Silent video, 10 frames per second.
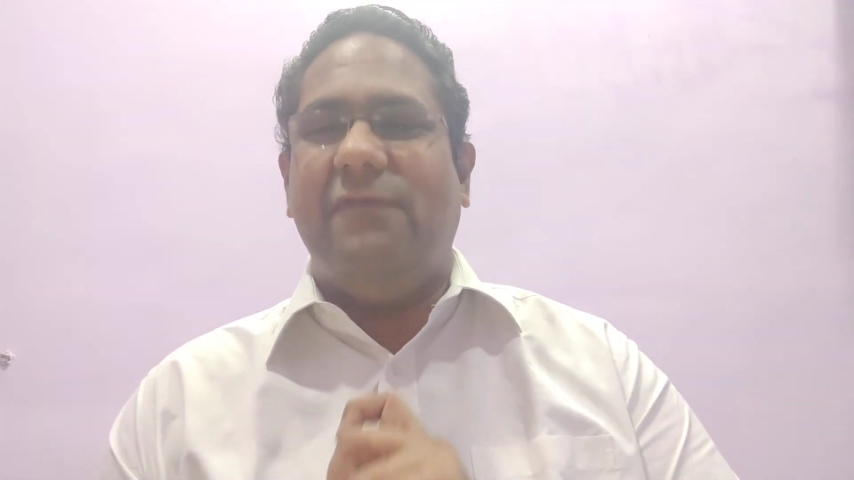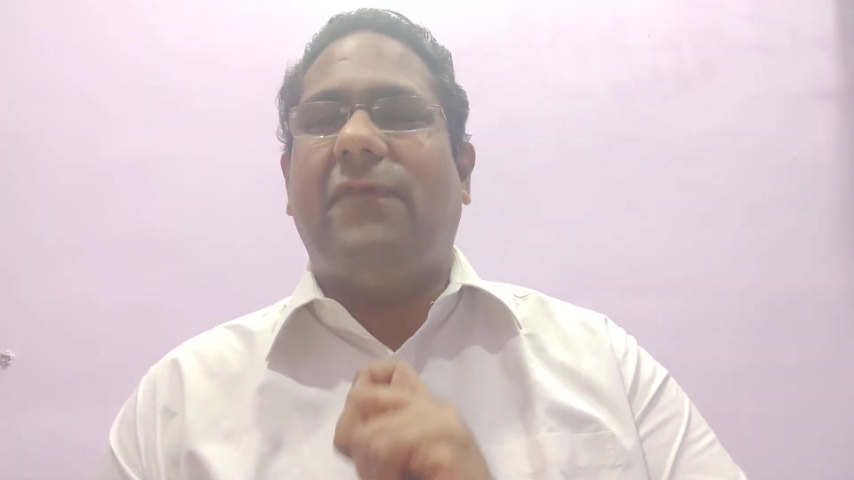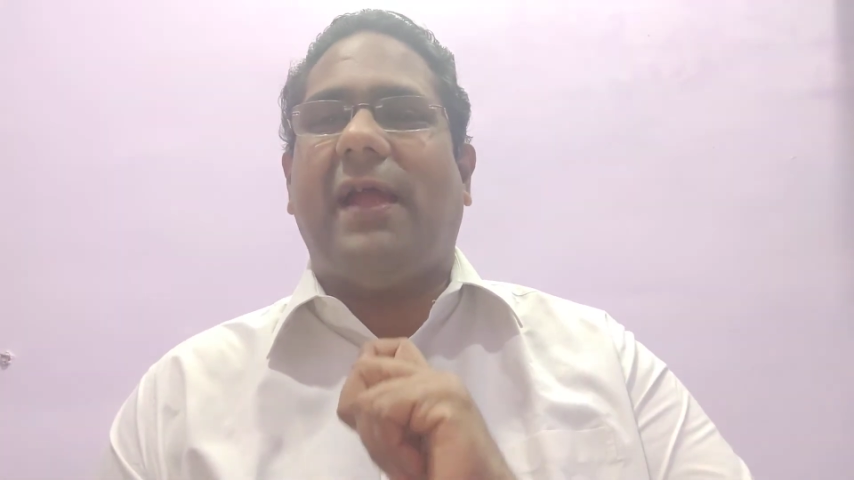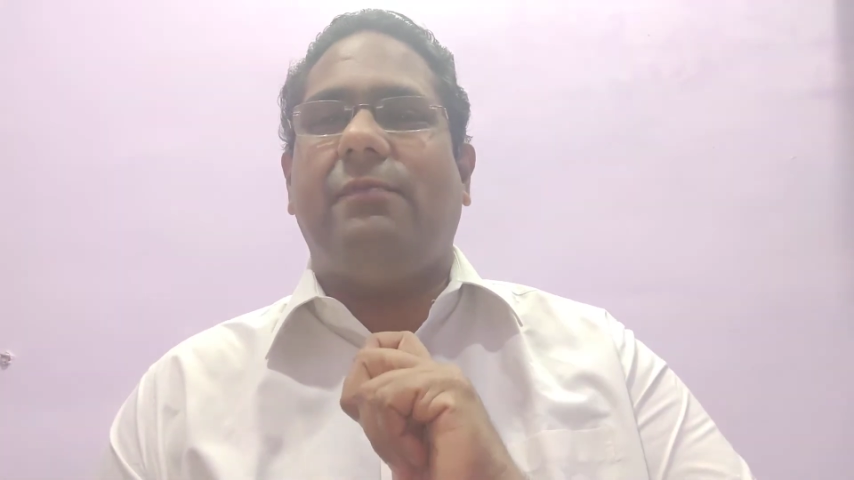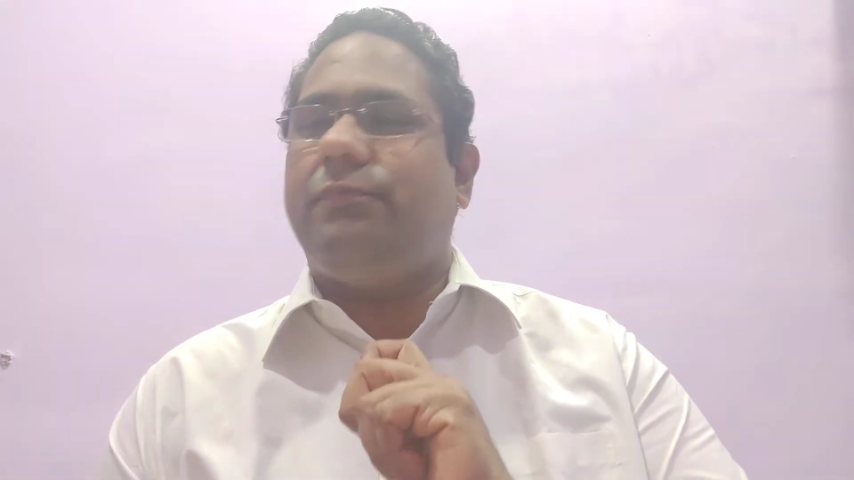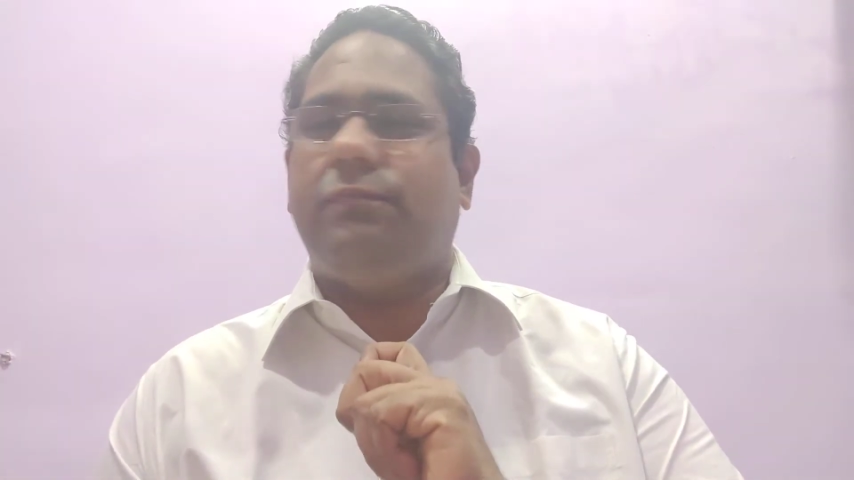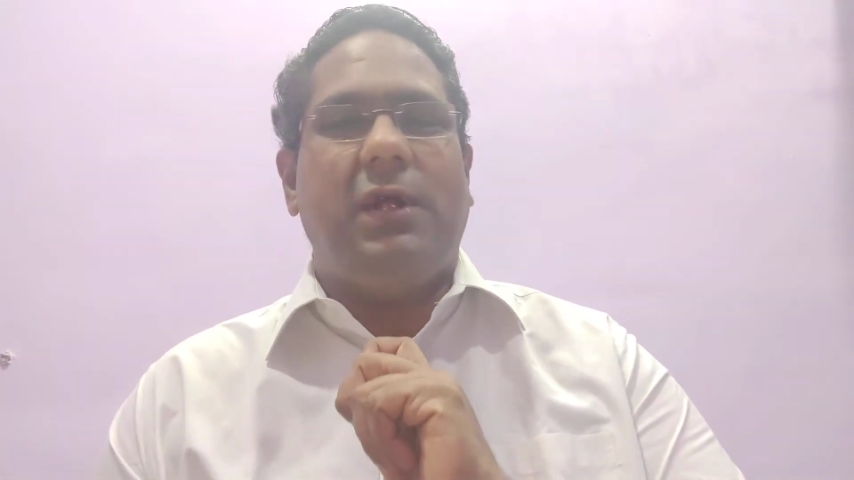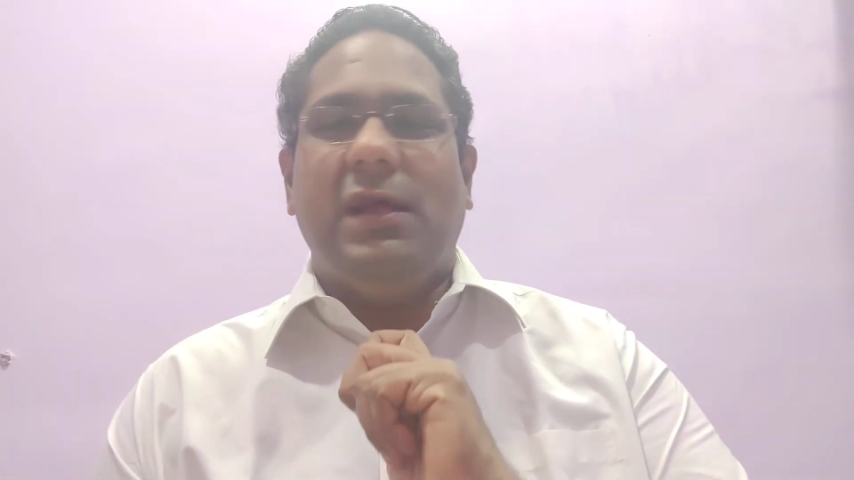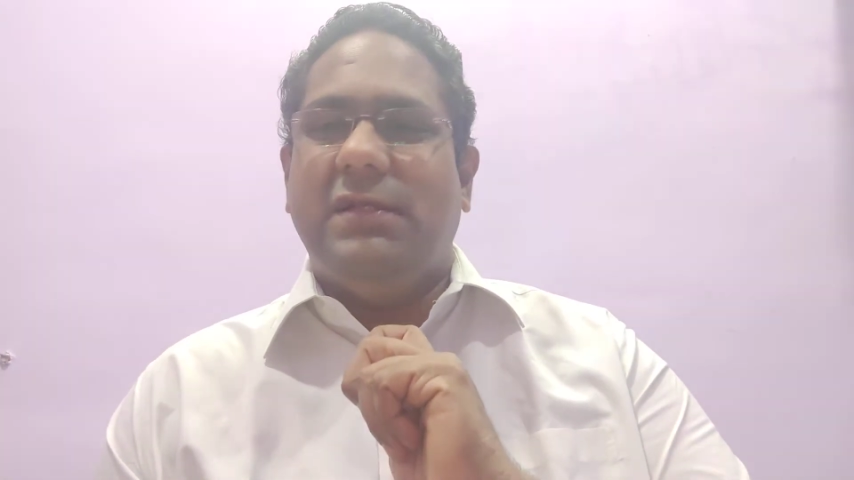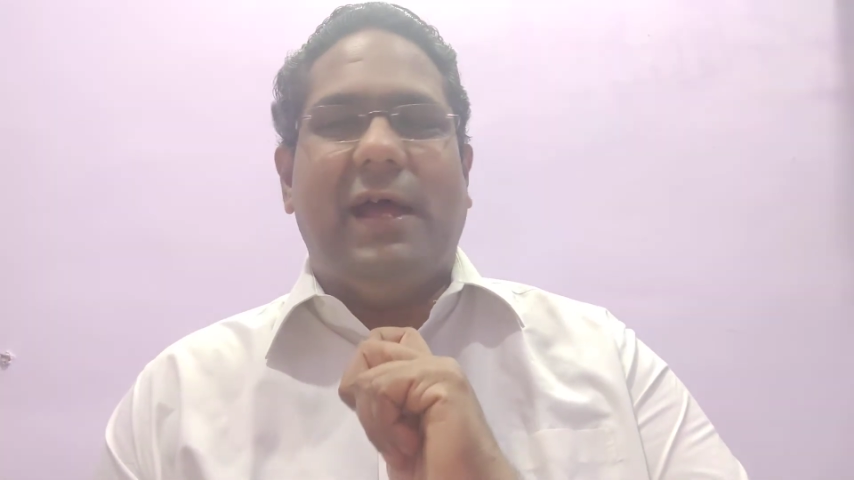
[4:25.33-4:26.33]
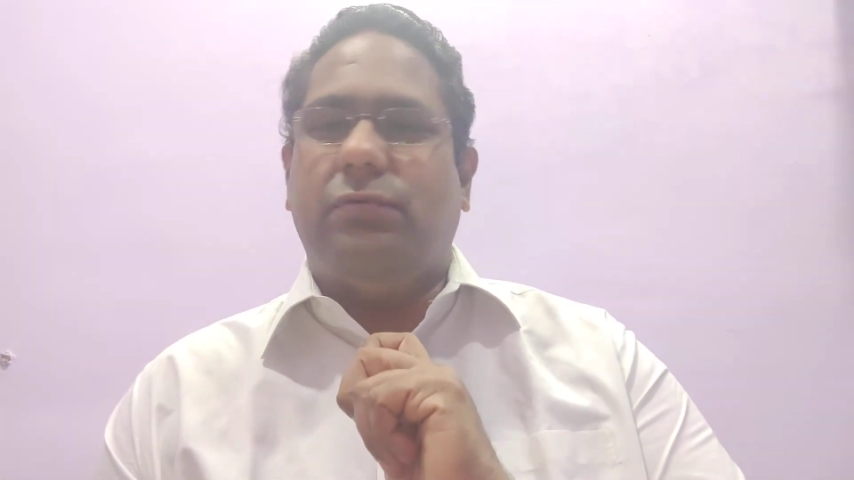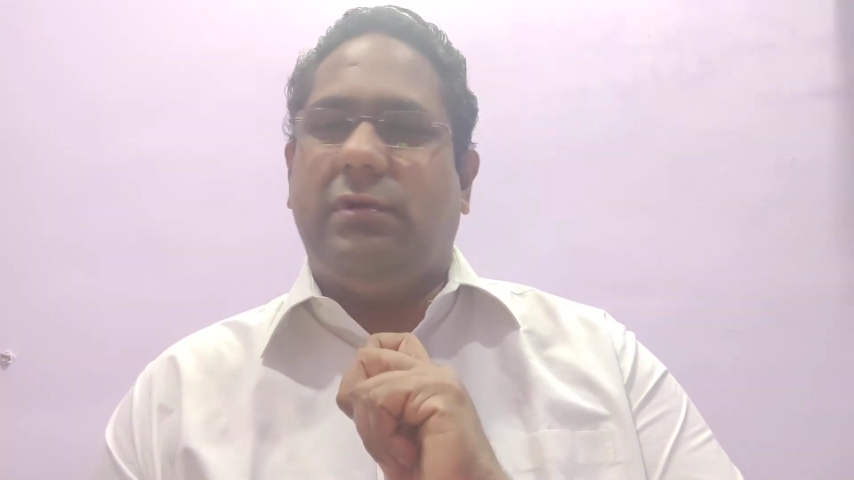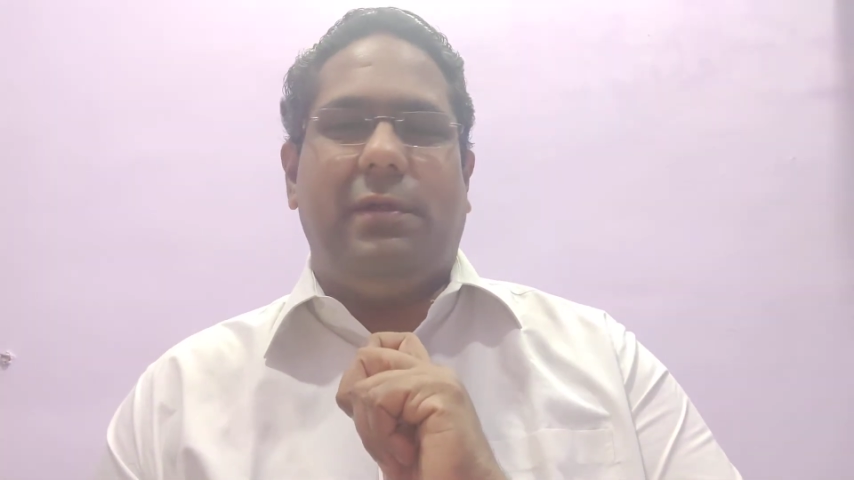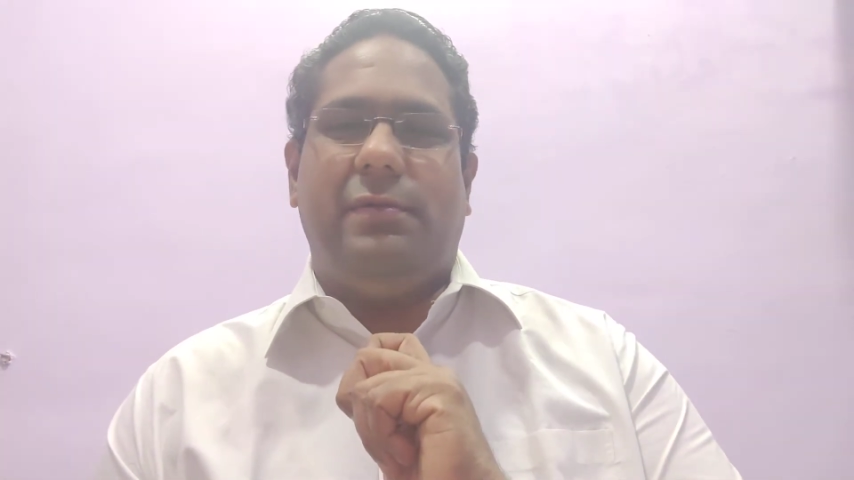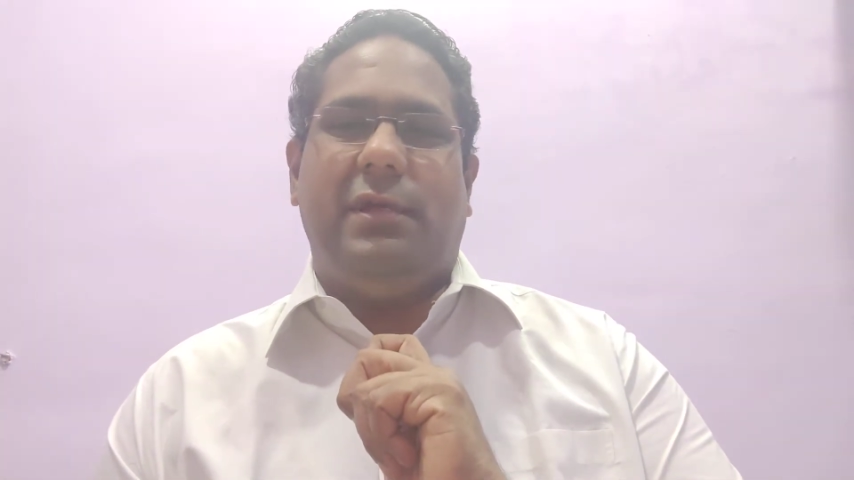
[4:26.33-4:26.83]
In fact,
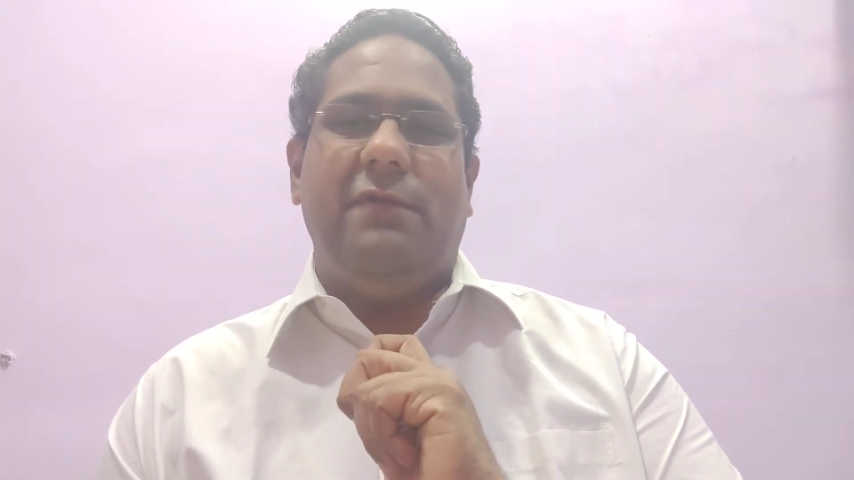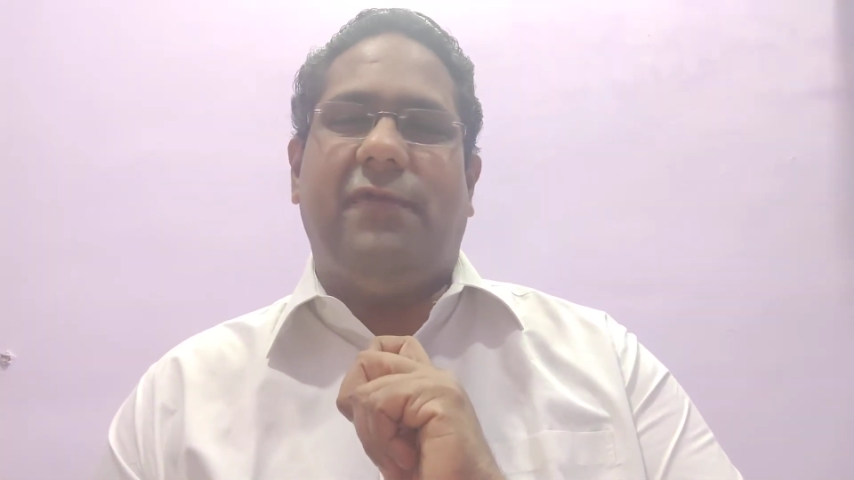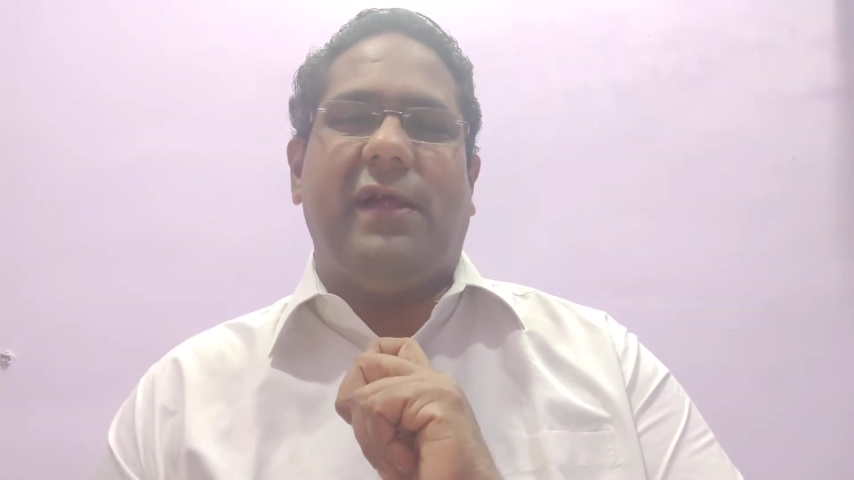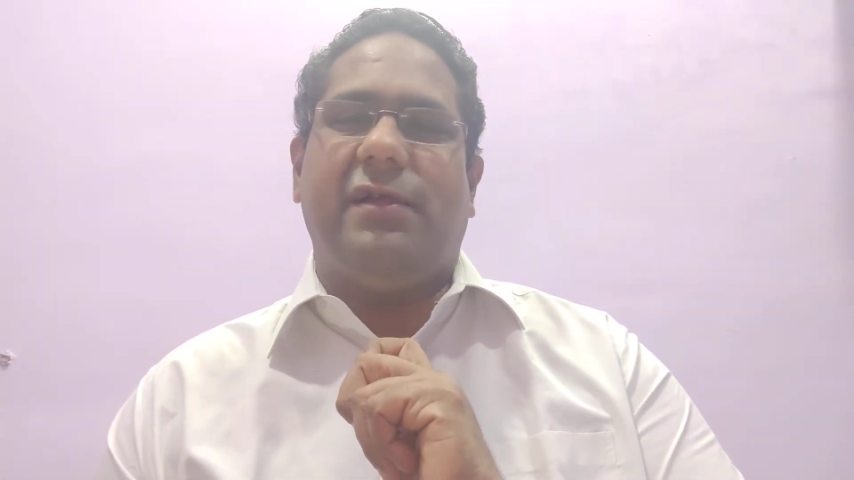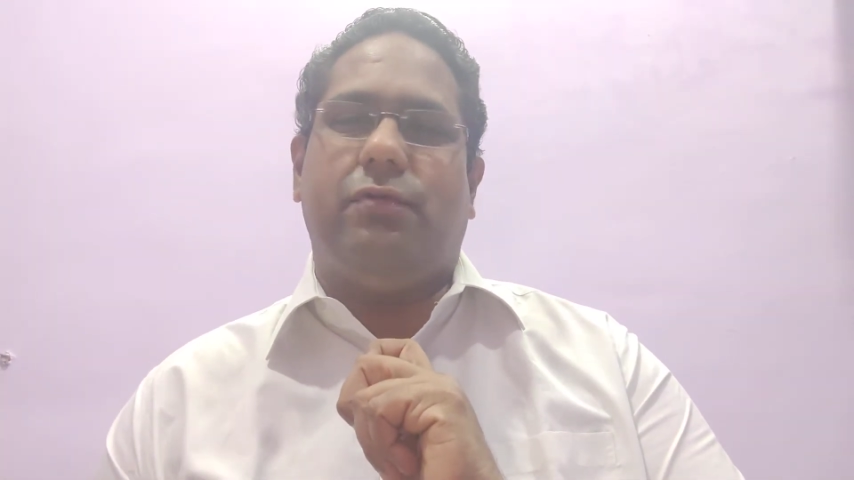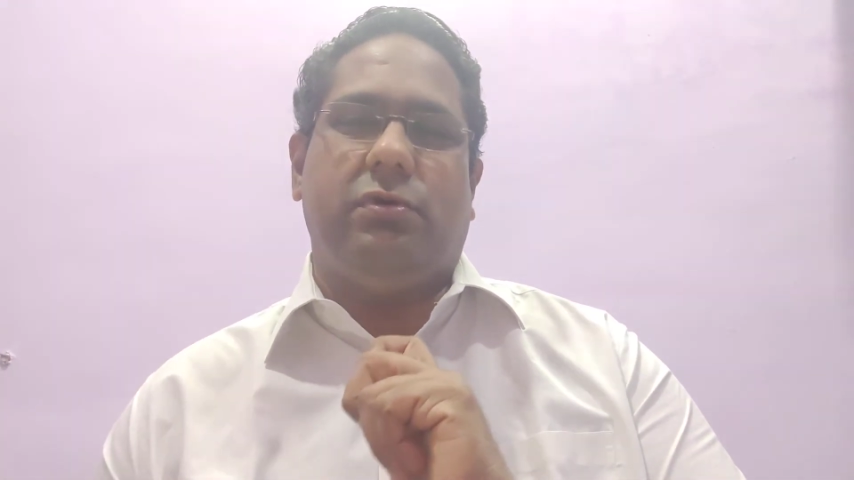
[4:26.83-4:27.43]
it